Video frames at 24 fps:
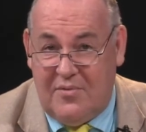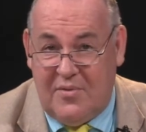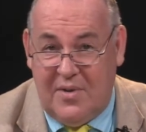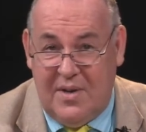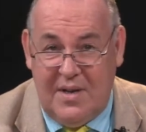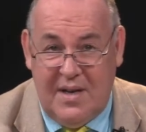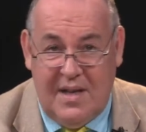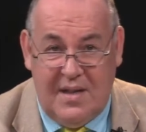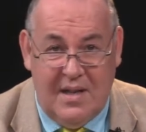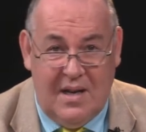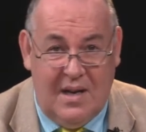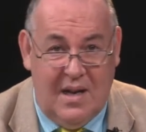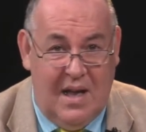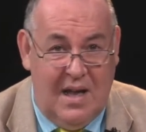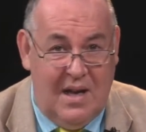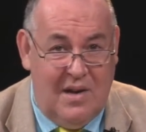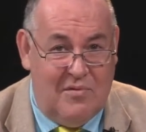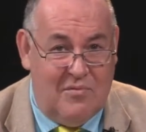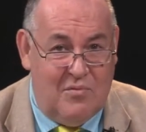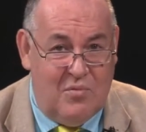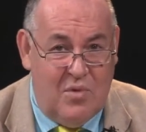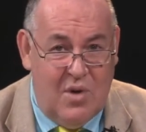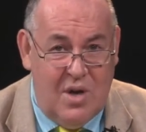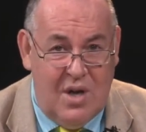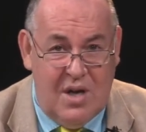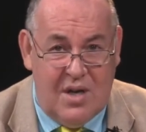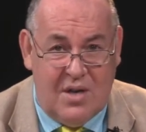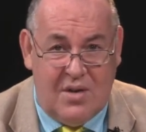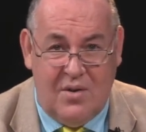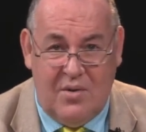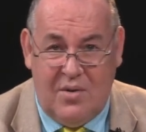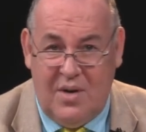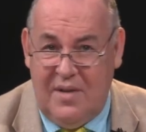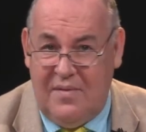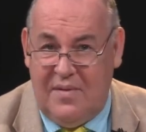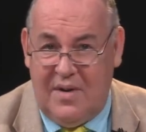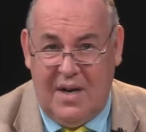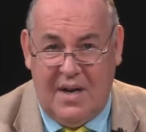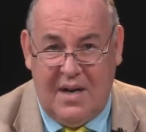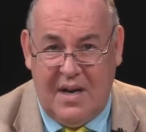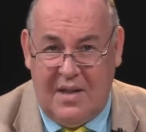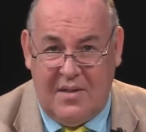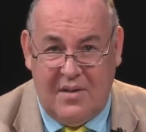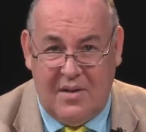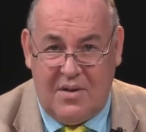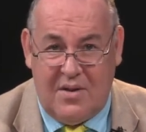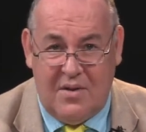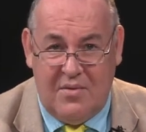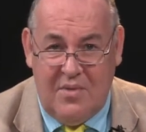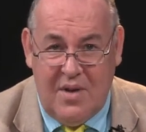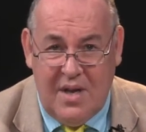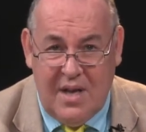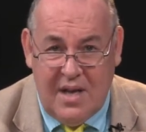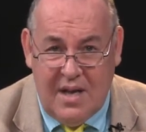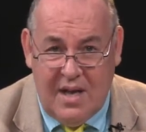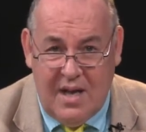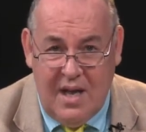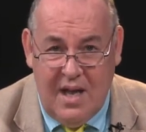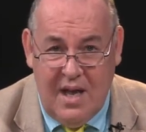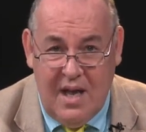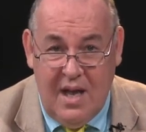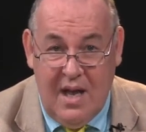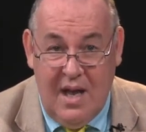for another line of work, or even another career,